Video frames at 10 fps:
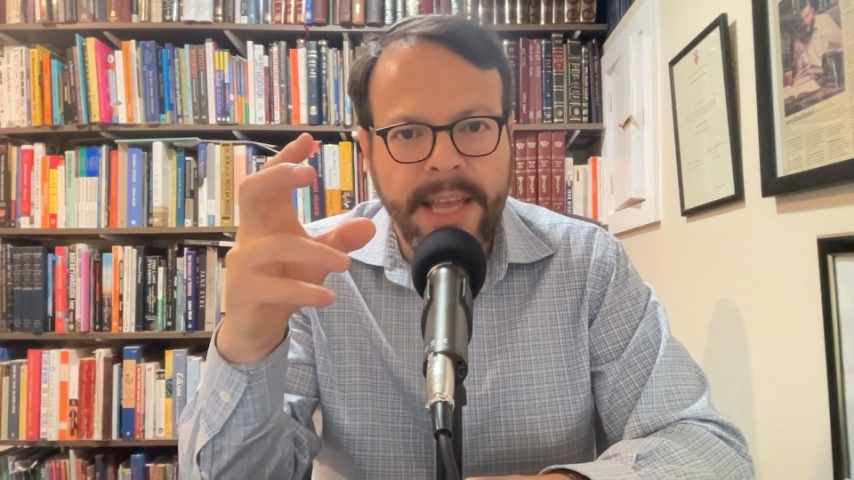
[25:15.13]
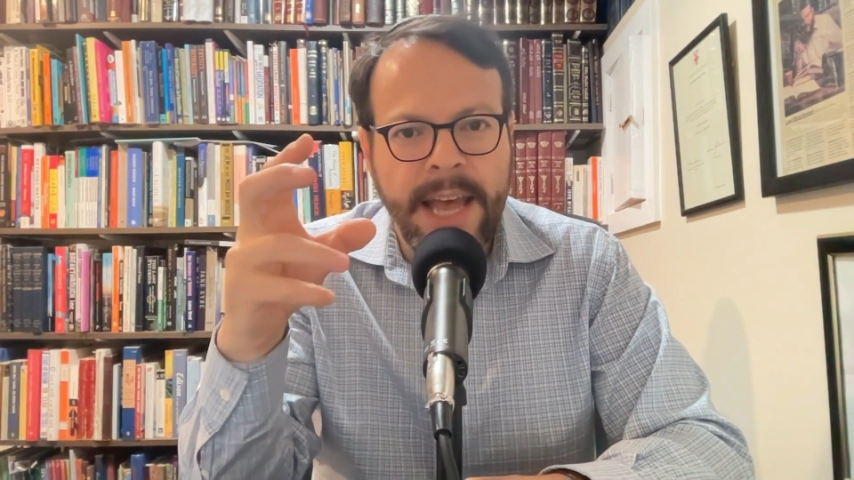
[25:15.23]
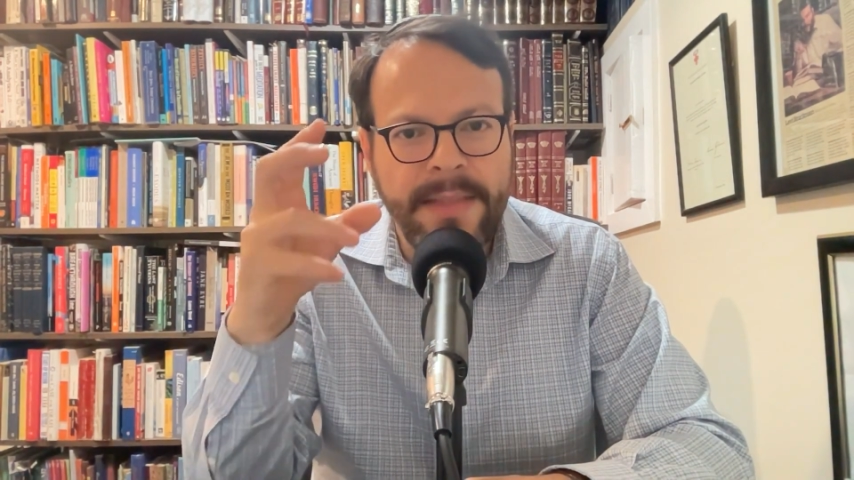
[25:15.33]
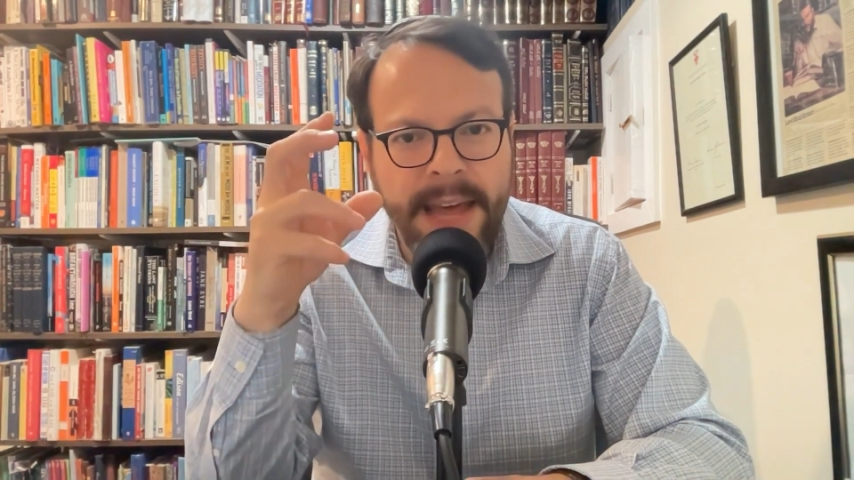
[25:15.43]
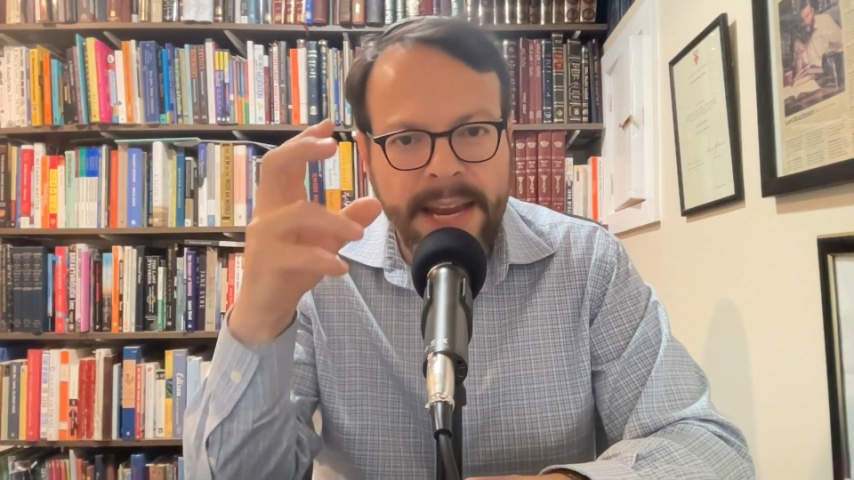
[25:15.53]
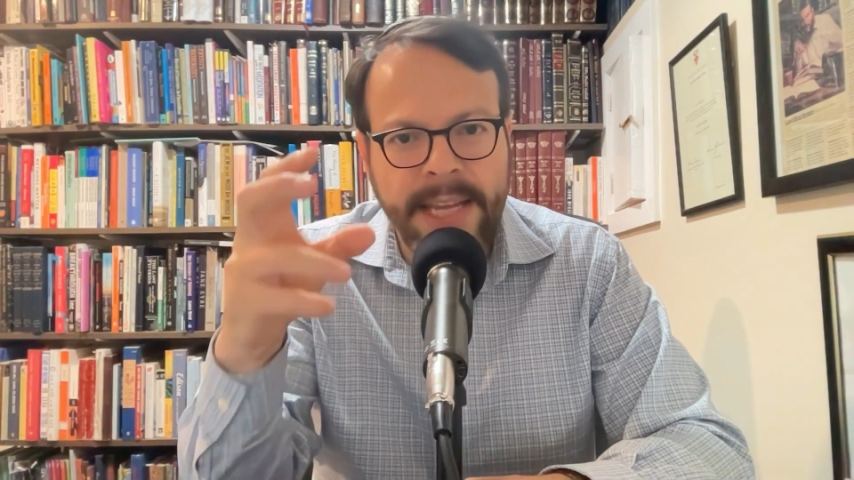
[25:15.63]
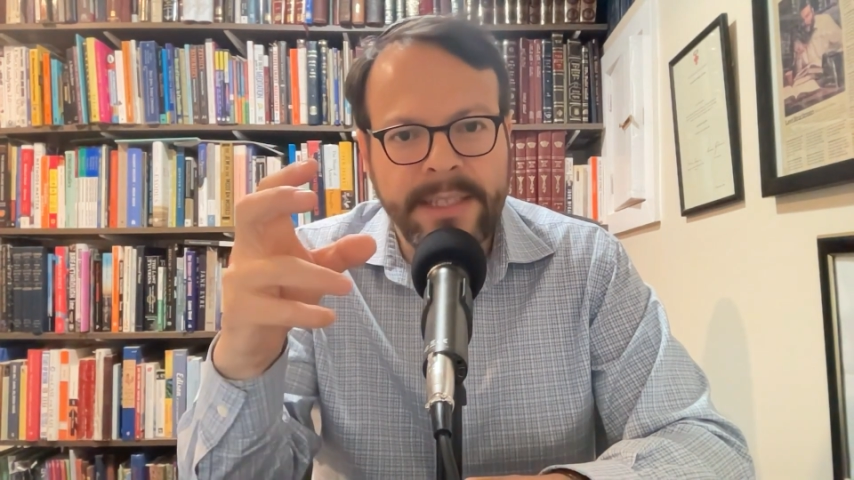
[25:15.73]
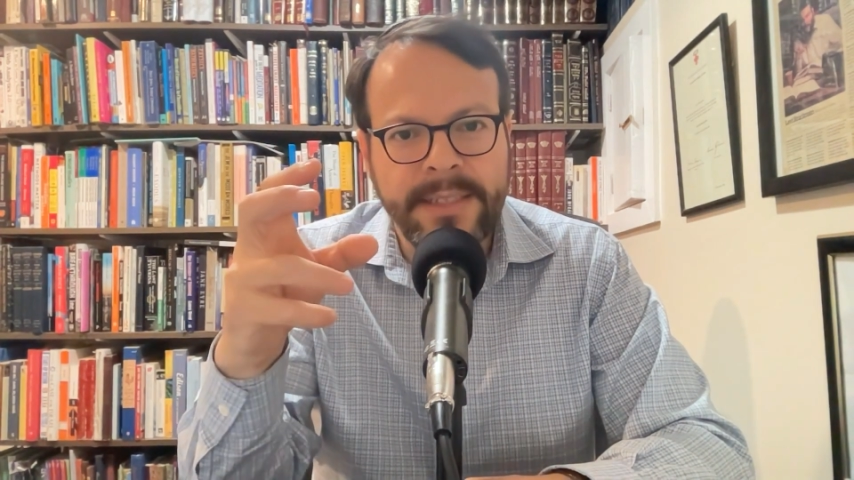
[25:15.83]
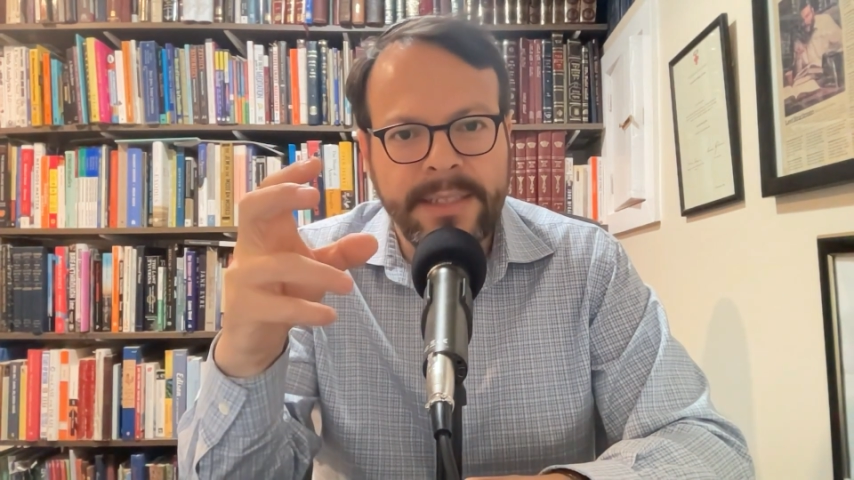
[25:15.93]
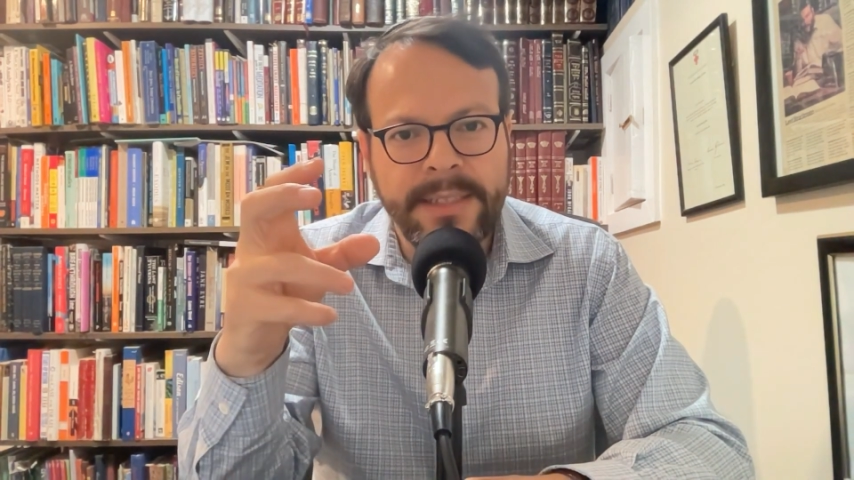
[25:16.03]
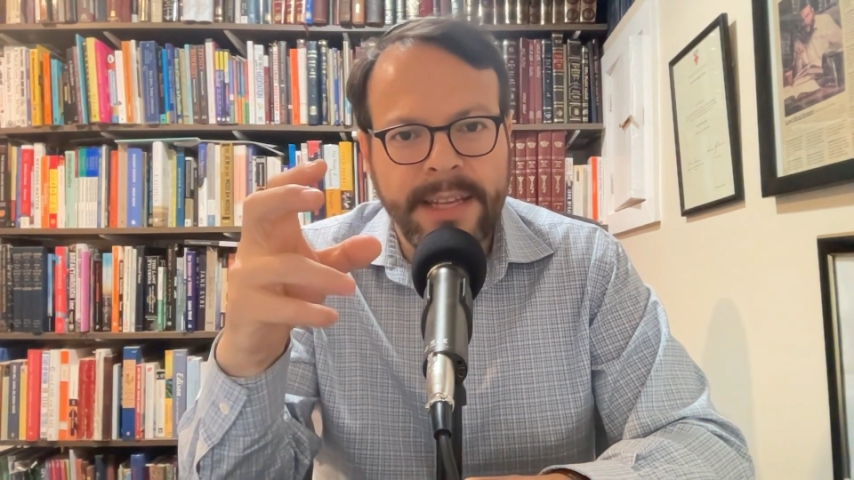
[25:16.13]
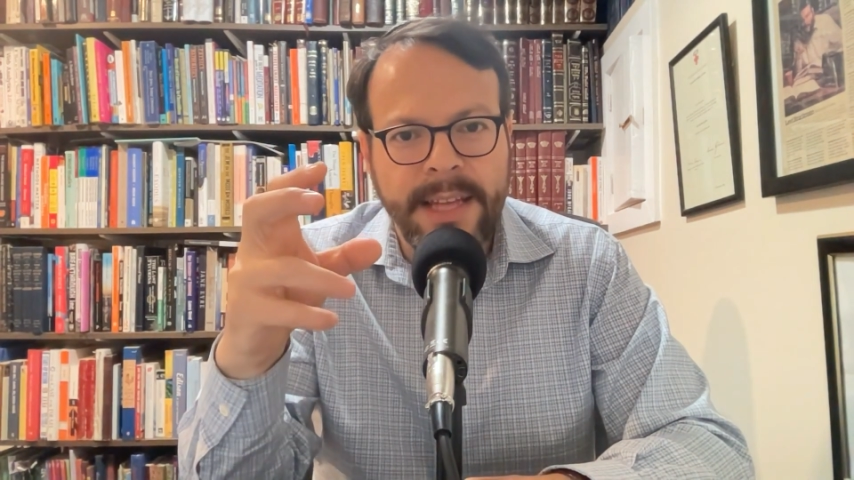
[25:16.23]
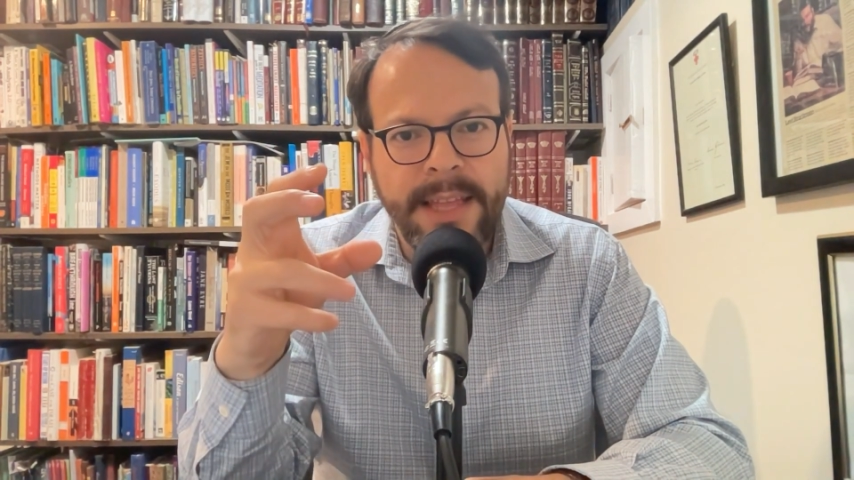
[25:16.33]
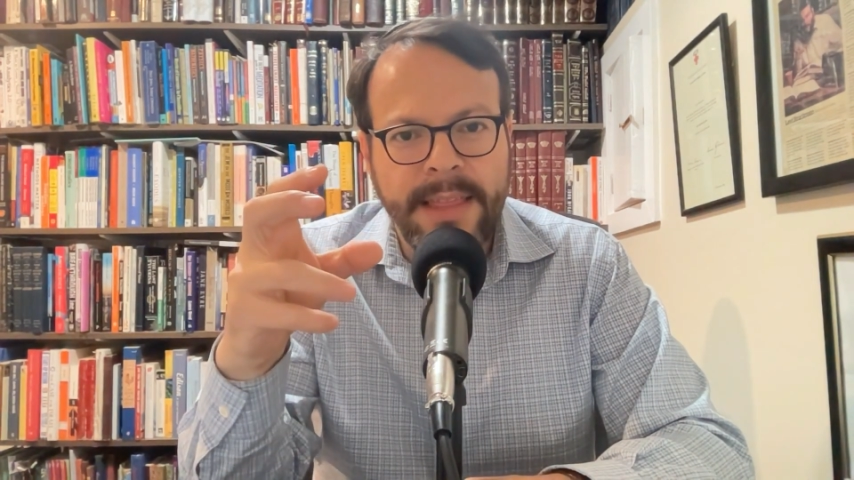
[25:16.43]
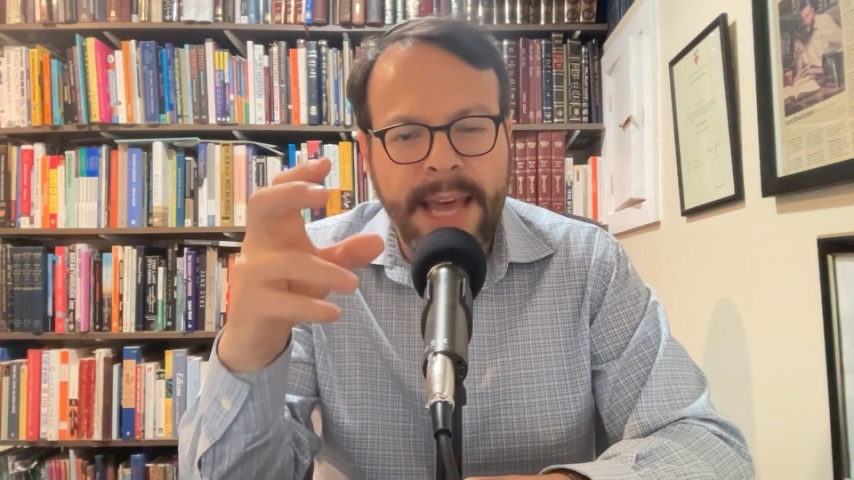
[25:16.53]
and that is
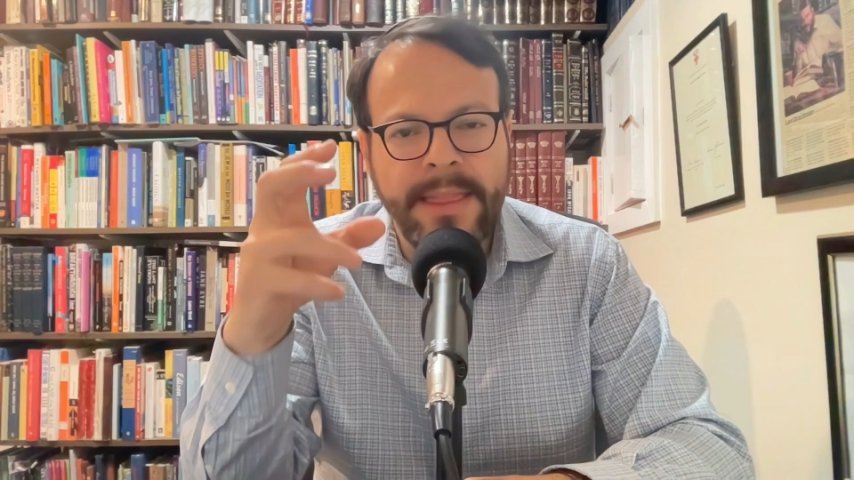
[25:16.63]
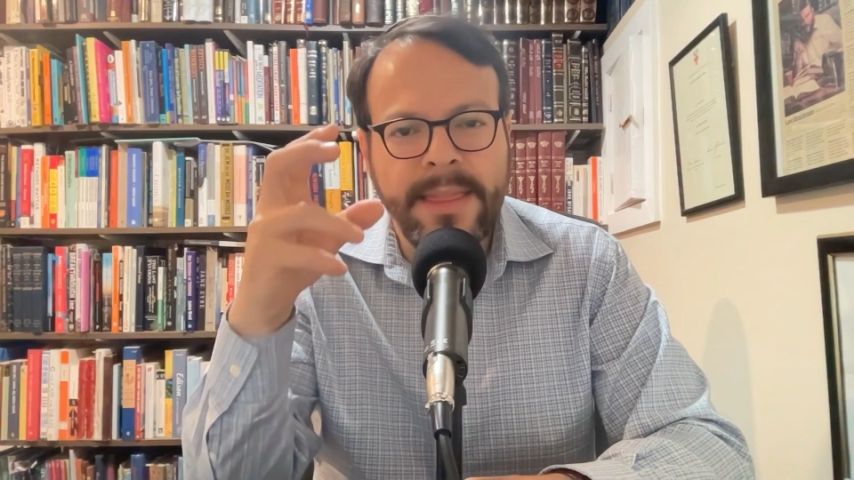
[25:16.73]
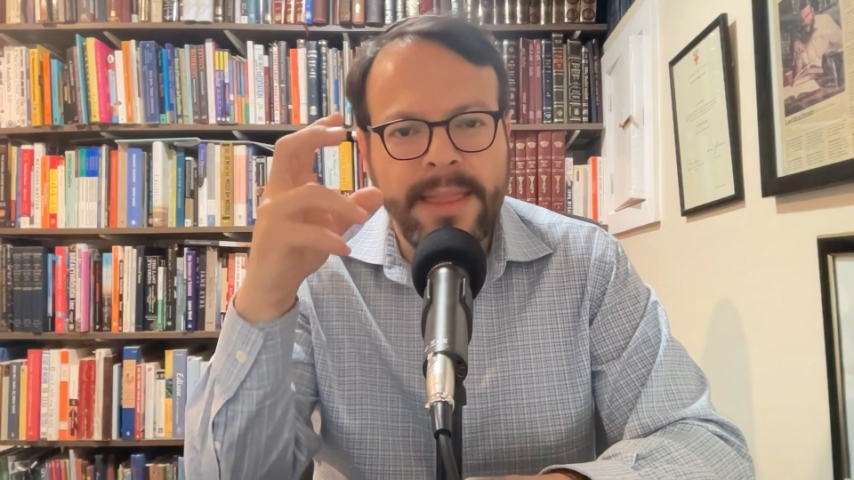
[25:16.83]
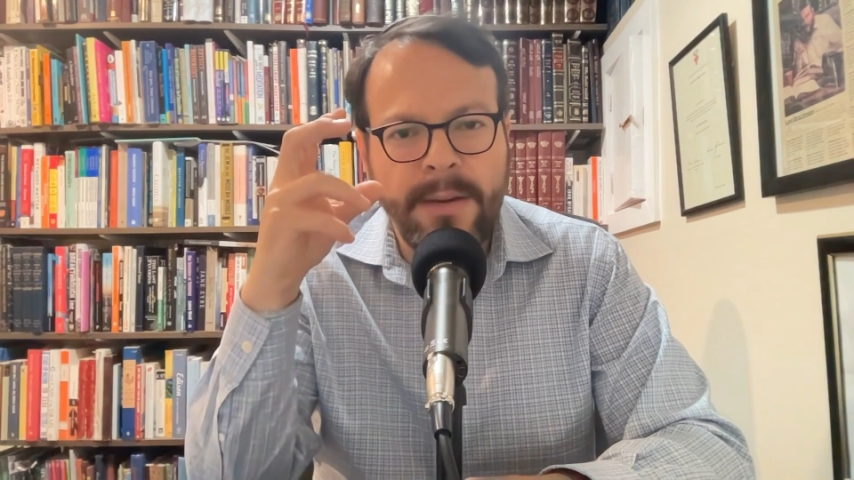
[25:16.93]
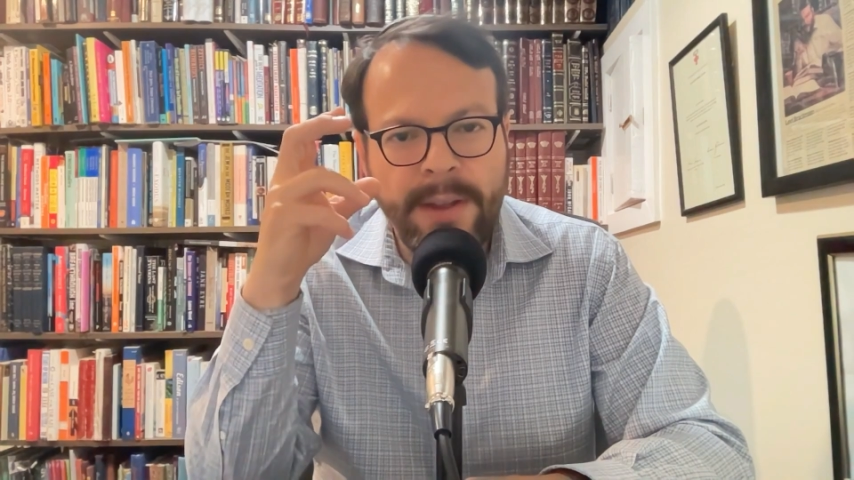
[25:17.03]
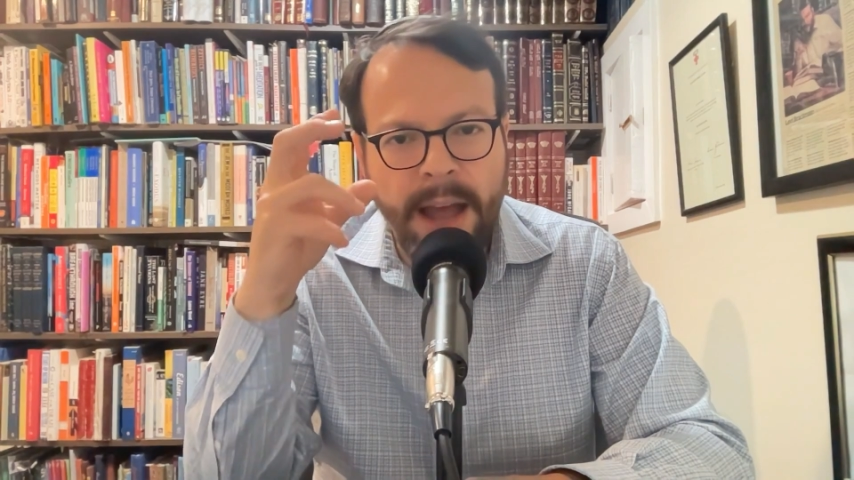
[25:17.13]
that there